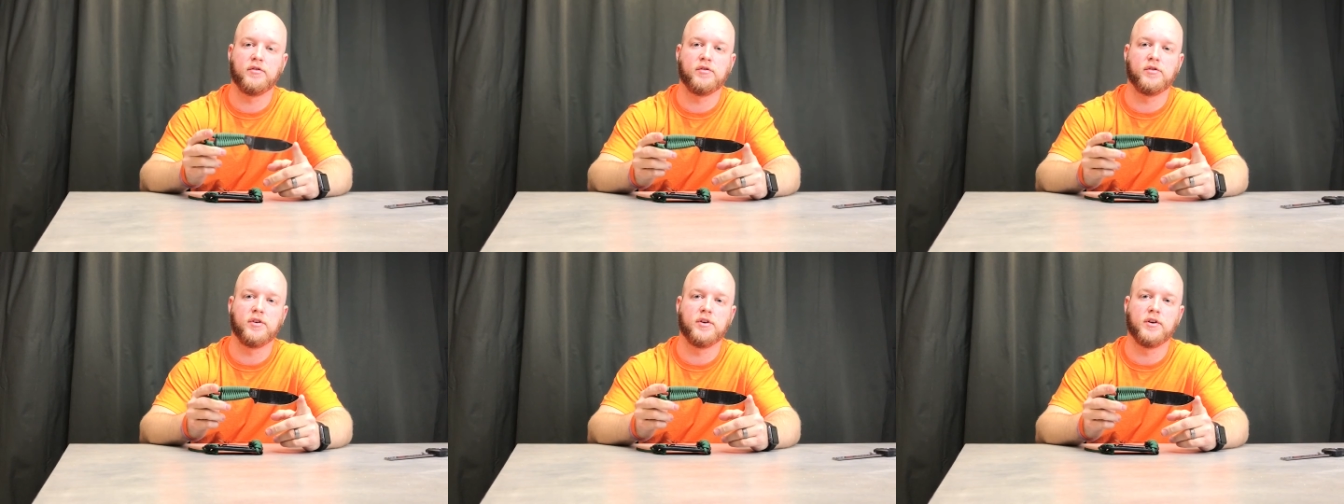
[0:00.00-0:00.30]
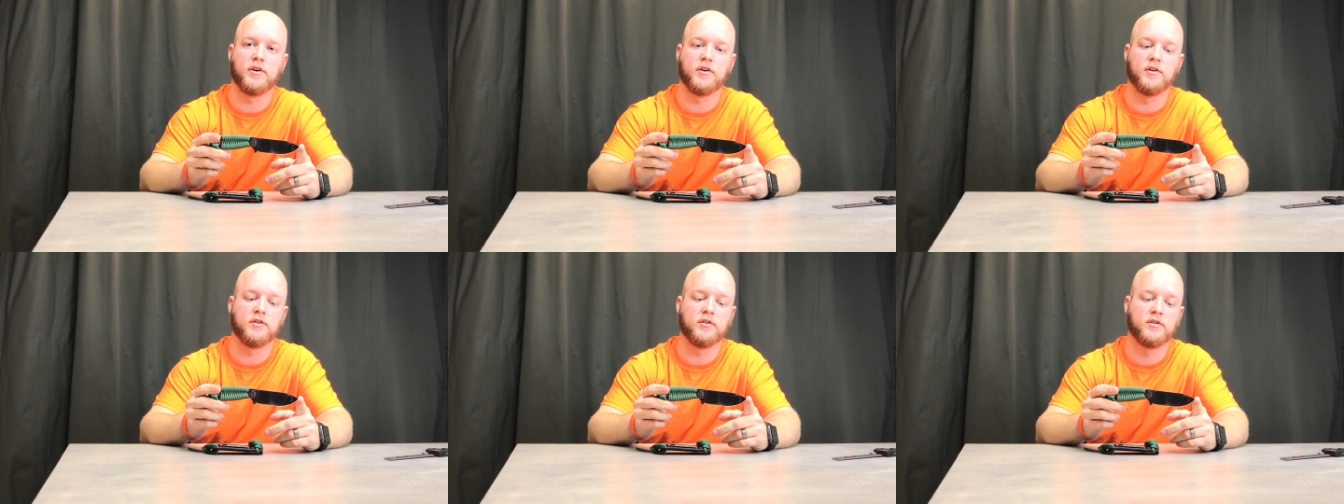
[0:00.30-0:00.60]
few
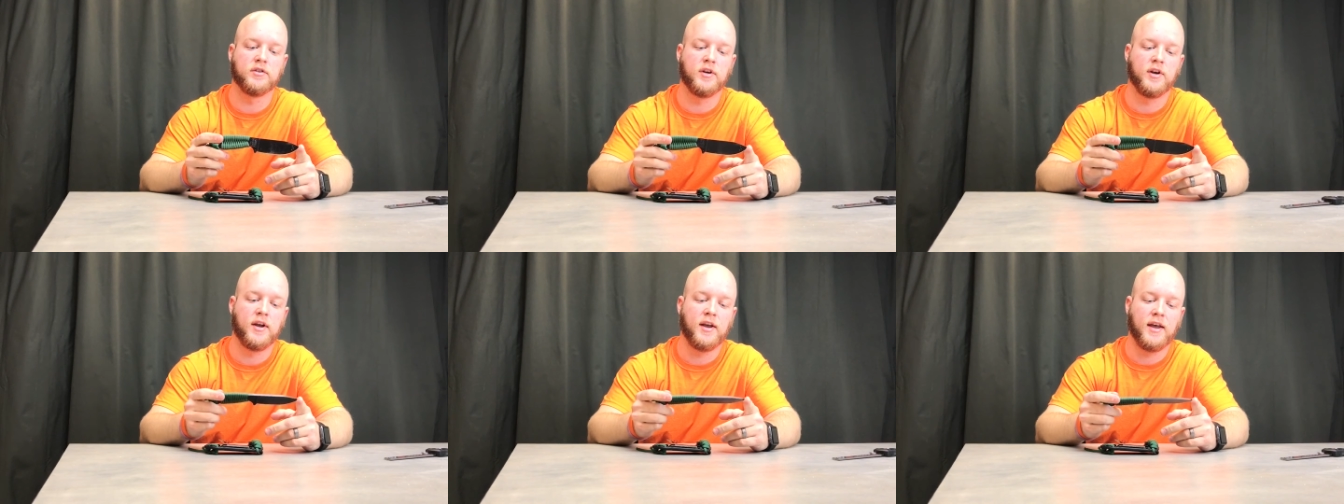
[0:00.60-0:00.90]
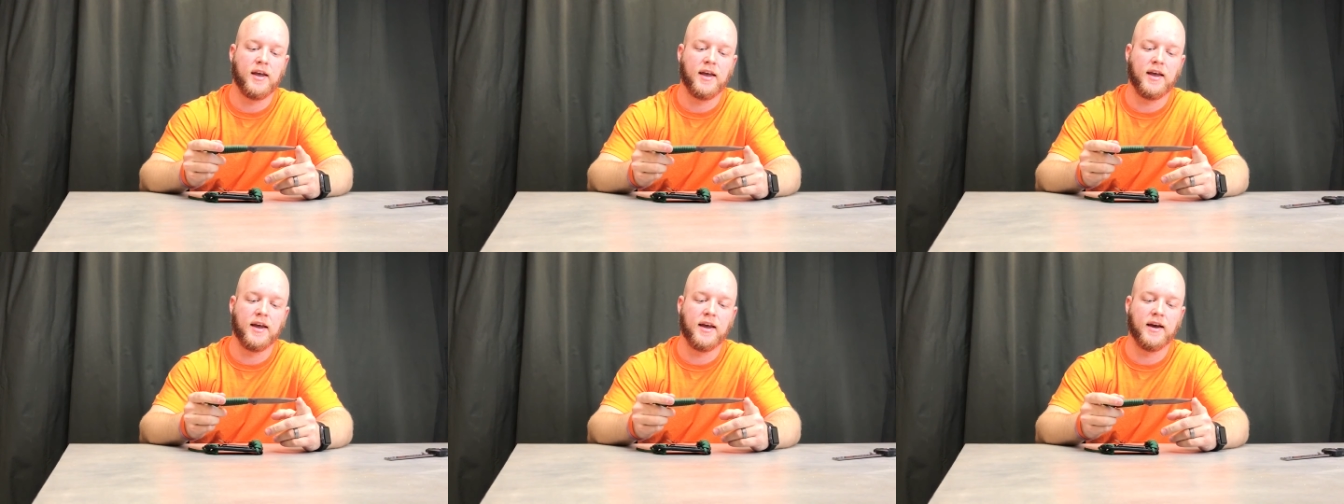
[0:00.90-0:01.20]
years,
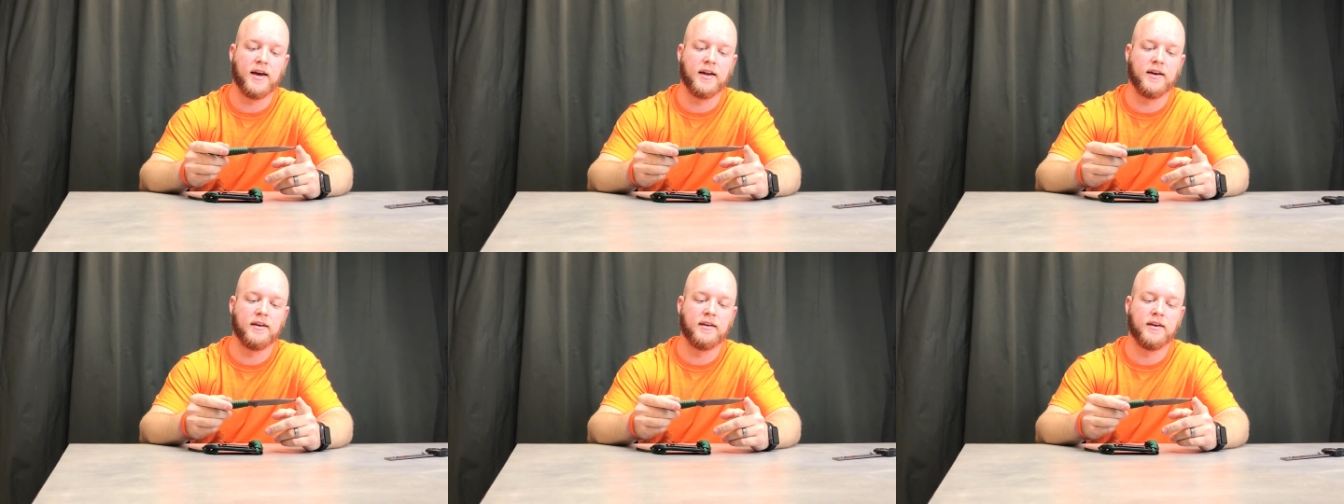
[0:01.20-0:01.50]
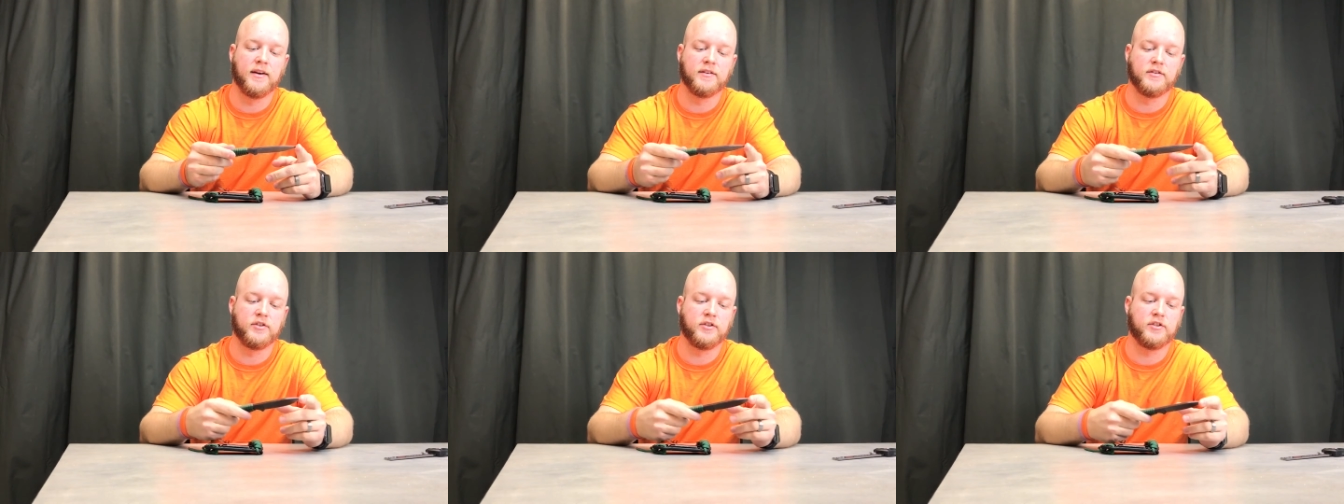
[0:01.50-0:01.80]
and
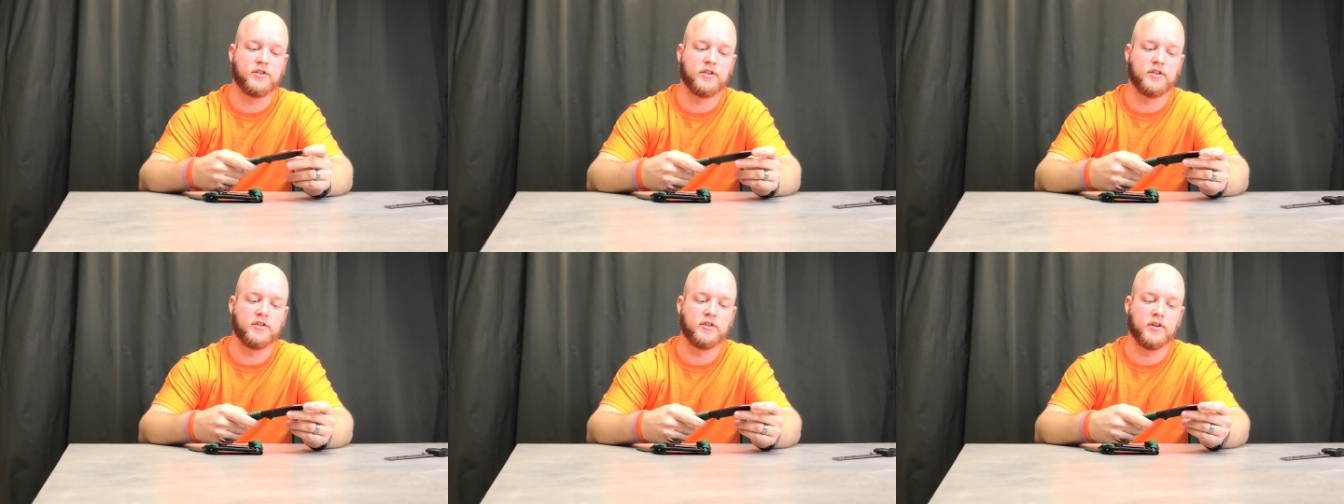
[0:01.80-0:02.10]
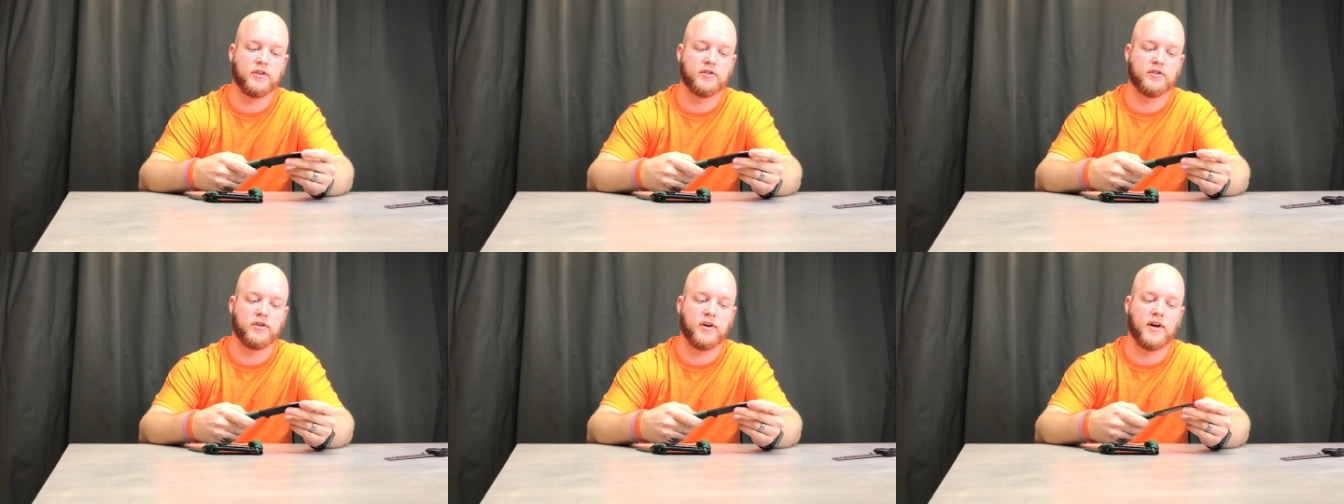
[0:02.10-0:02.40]
as you can see, it's
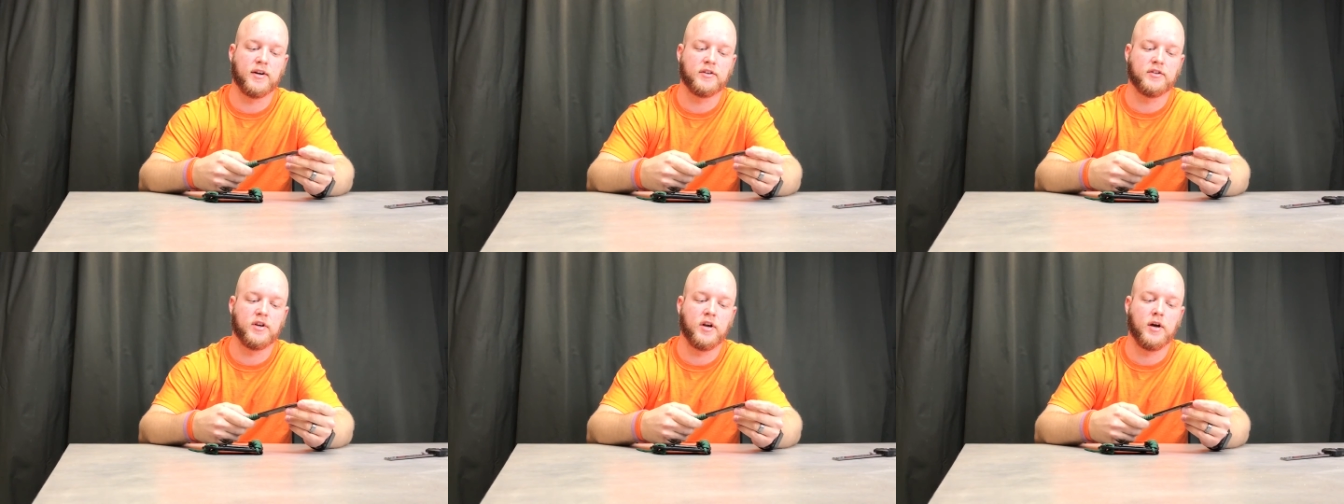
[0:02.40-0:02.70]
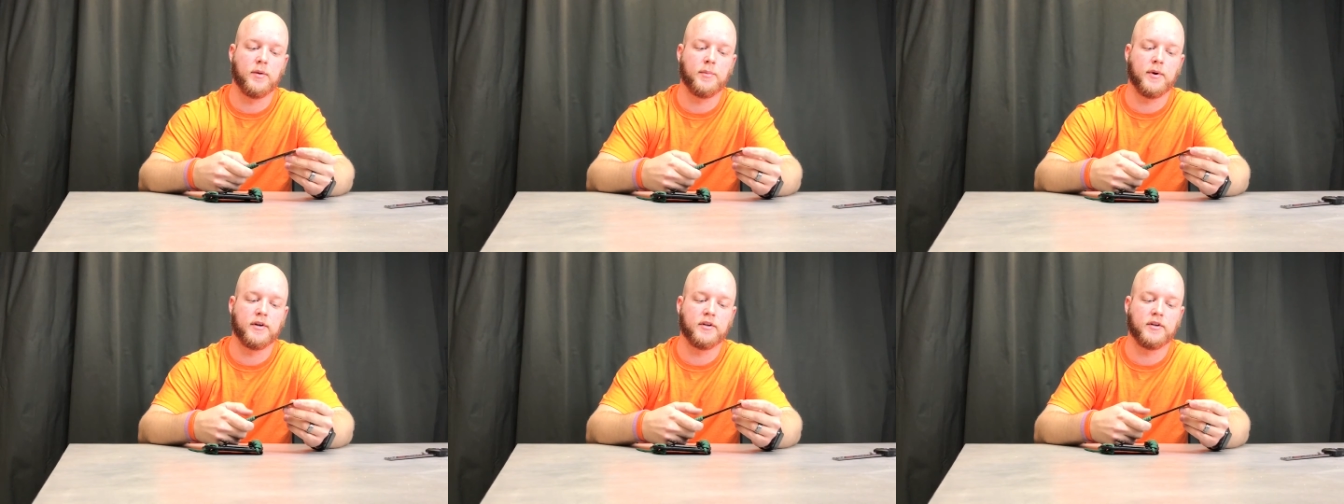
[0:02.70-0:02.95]
all scratched up.